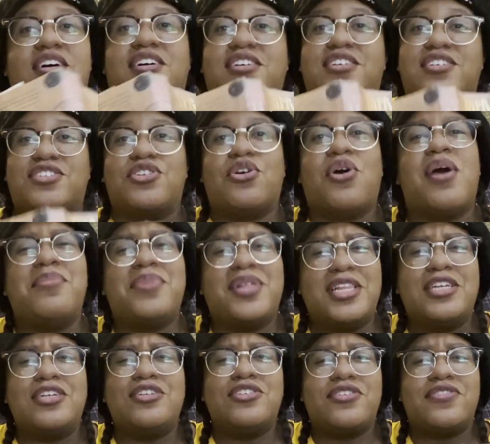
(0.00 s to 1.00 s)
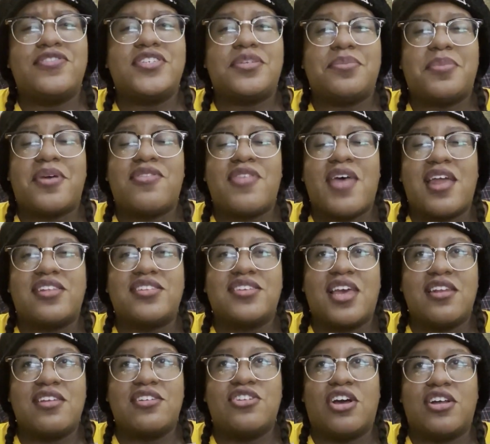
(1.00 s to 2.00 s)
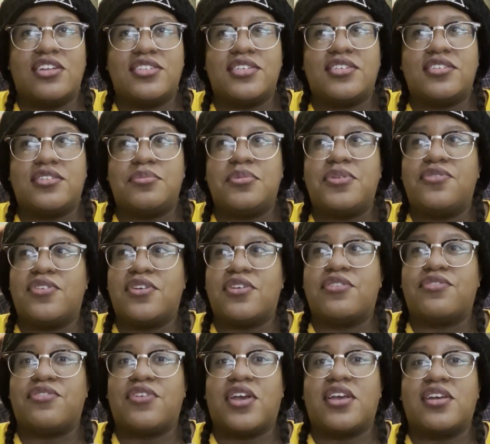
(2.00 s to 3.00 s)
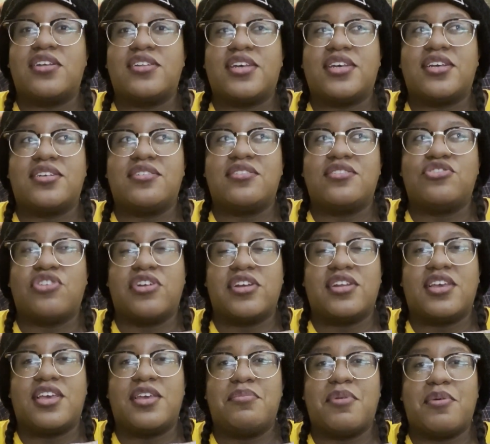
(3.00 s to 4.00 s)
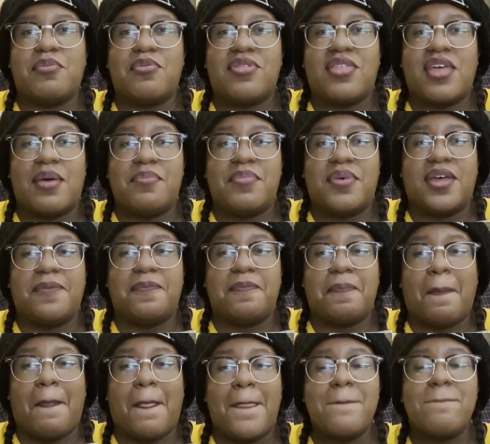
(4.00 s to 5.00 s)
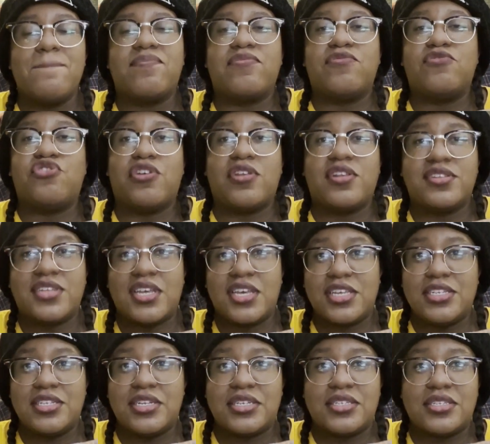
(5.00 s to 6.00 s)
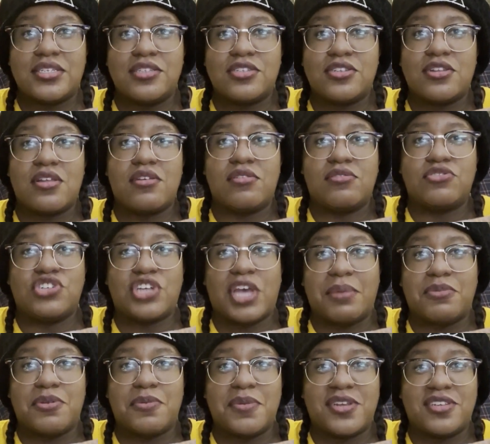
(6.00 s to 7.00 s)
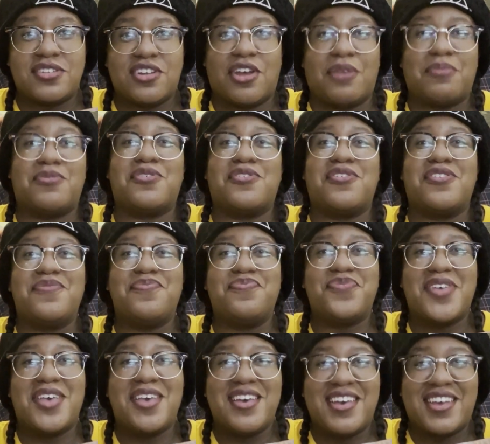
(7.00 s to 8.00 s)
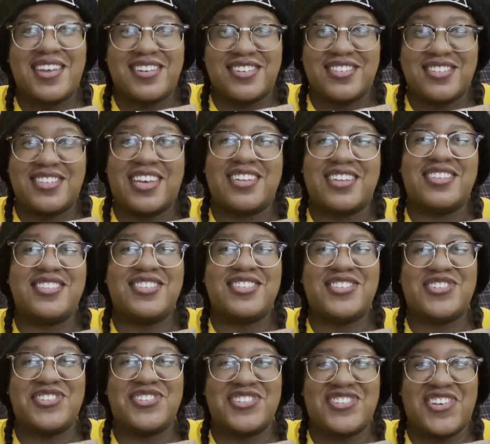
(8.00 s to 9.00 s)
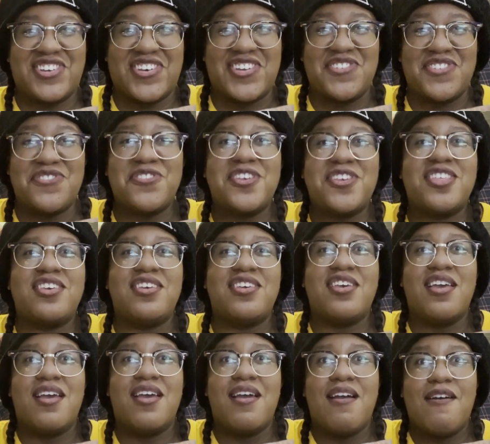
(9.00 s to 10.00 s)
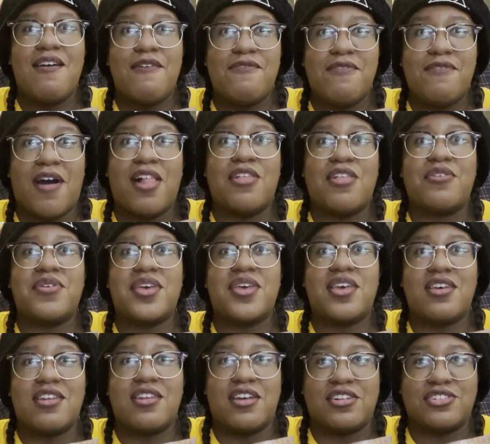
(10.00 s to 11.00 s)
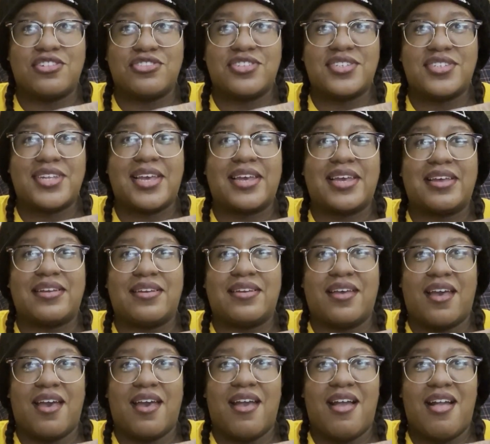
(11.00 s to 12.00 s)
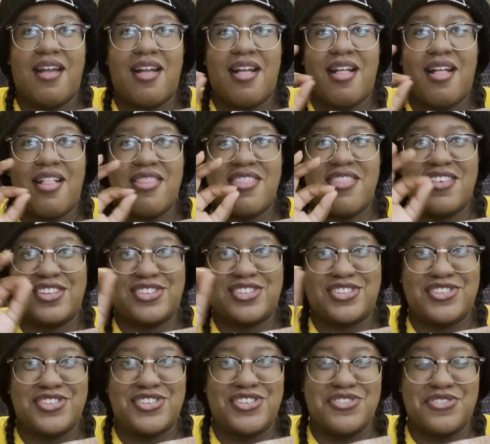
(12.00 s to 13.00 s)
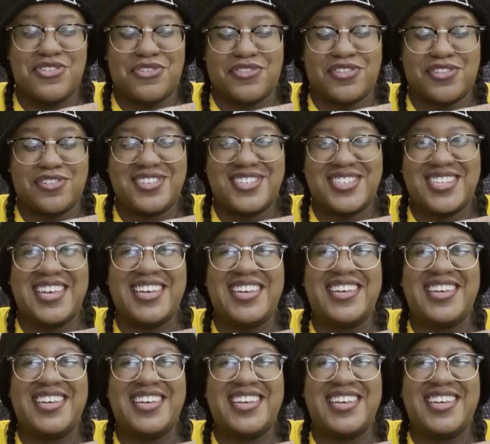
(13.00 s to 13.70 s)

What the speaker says: So I'm a little nervous about that. It's kind of daunting, to be very frank, like trying to keep up with that, but I'm trying to take it nice and slow, chapter by chapter, and dissecting the story so I can really follow it and understand this universe.